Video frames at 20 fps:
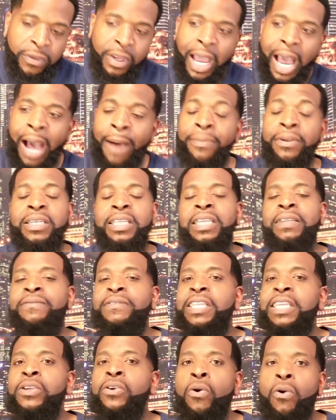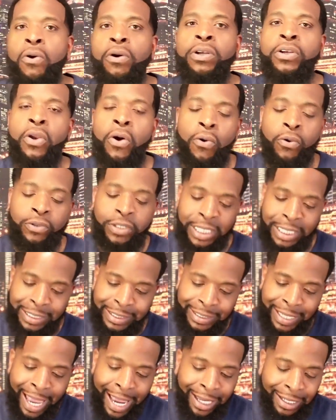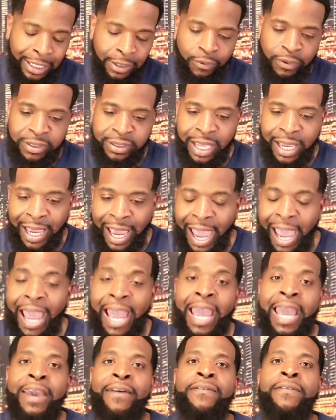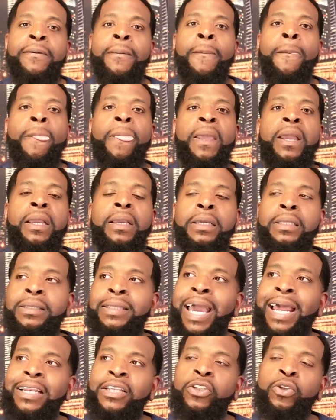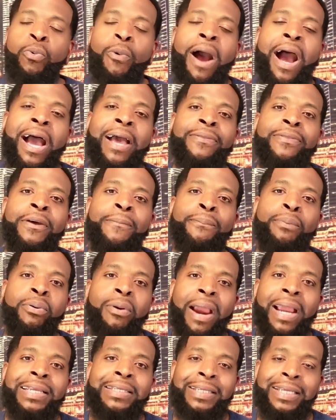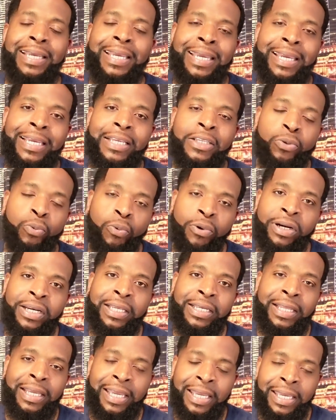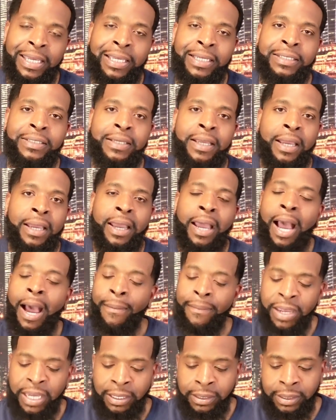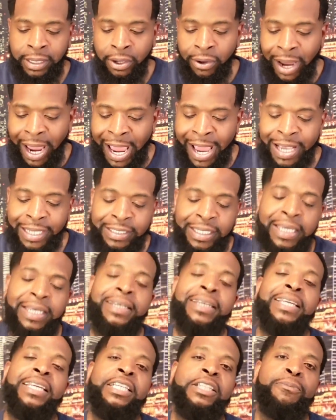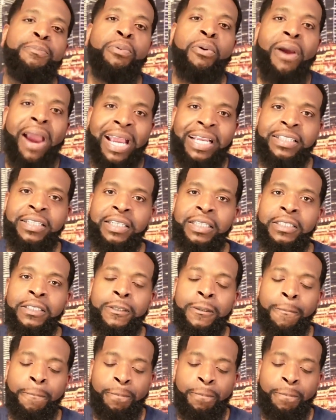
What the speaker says: I believe Dior knows exactly what they have. That is why the price is what it is. I mean, they're asking niche prices